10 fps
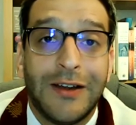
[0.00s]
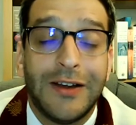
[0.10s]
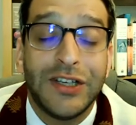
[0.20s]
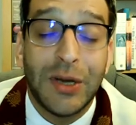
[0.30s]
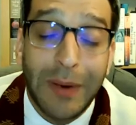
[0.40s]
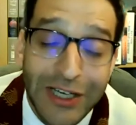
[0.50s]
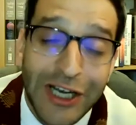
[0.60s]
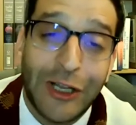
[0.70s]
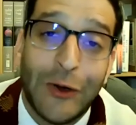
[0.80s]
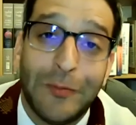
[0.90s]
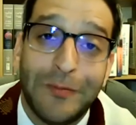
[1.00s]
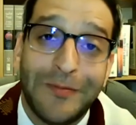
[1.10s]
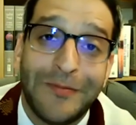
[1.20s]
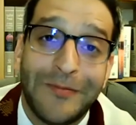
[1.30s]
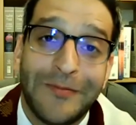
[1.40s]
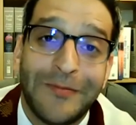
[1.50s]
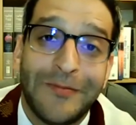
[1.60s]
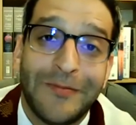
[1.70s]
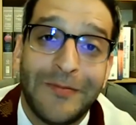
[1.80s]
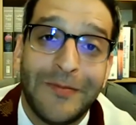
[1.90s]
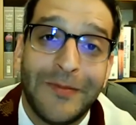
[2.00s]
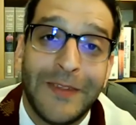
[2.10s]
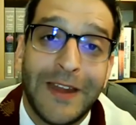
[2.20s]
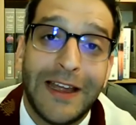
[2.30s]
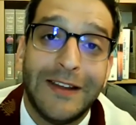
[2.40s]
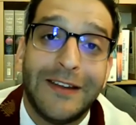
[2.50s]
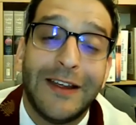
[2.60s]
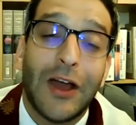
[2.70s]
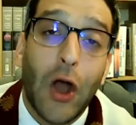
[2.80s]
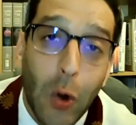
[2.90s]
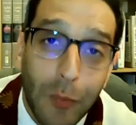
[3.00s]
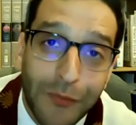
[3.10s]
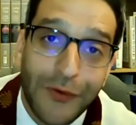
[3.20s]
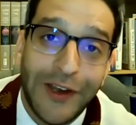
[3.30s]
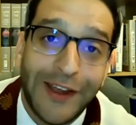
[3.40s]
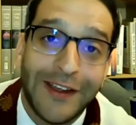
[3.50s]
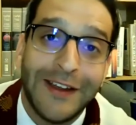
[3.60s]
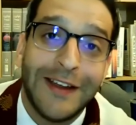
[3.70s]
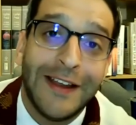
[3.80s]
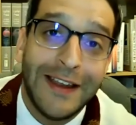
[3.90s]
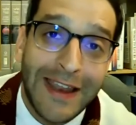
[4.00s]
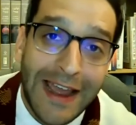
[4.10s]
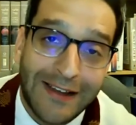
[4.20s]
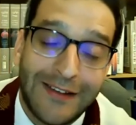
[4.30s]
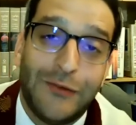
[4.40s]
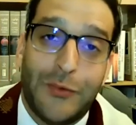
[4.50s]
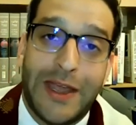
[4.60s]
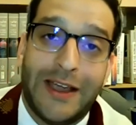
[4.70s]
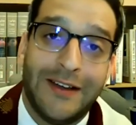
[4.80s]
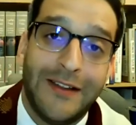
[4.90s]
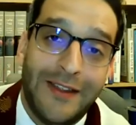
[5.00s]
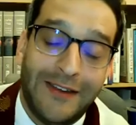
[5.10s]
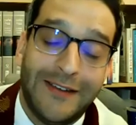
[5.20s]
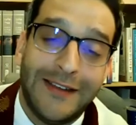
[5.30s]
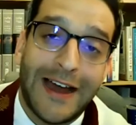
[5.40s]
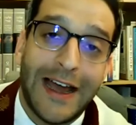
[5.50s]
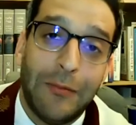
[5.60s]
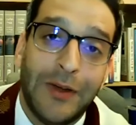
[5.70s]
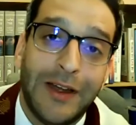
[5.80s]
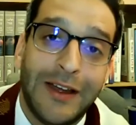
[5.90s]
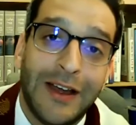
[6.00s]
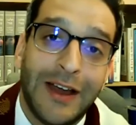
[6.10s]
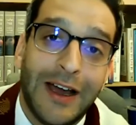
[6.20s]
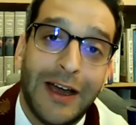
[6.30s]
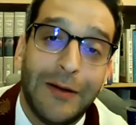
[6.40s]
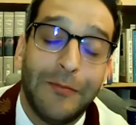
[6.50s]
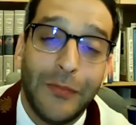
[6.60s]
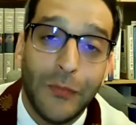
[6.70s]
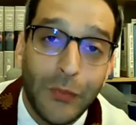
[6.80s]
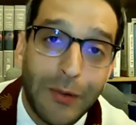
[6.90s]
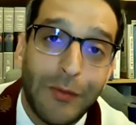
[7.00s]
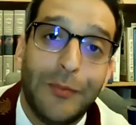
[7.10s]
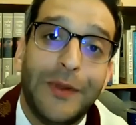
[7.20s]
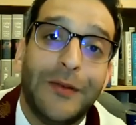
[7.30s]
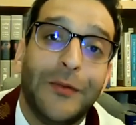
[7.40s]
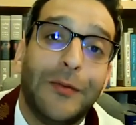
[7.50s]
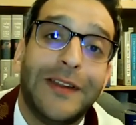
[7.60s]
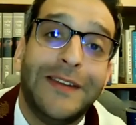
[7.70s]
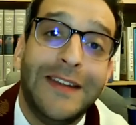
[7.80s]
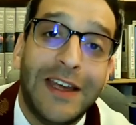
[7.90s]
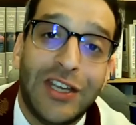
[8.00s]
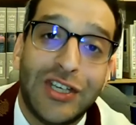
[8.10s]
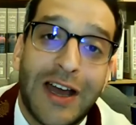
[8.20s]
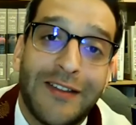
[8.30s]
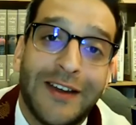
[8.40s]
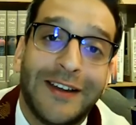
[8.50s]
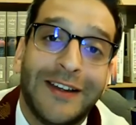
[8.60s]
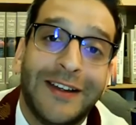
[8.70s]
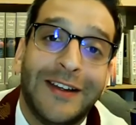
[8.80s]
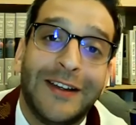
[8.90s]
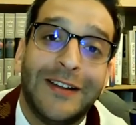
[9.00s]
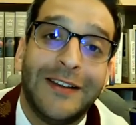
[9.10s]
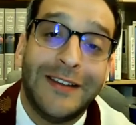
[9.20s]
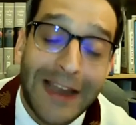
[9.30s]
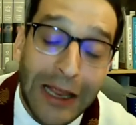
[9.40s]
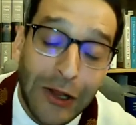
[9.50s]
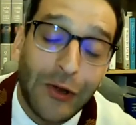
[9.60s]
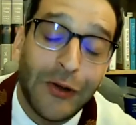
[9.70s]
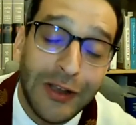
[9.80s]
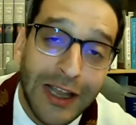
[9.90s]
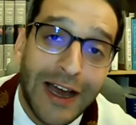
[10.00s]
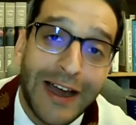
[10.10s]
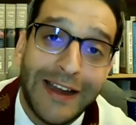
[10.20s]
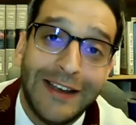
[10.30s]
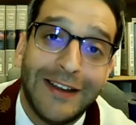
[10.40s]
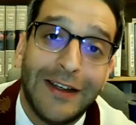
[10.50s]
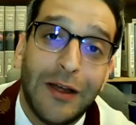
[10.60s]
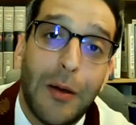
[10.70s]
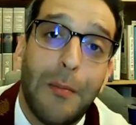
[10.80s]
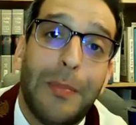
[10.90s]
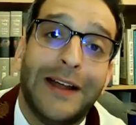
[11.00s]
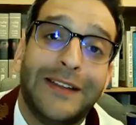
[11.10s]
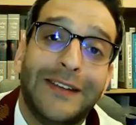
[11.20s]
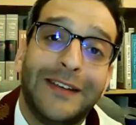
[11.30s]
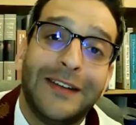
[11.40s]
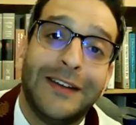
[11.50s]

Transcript: Shabbat shalom. And hopefully next week, this time, we will see each other still online, but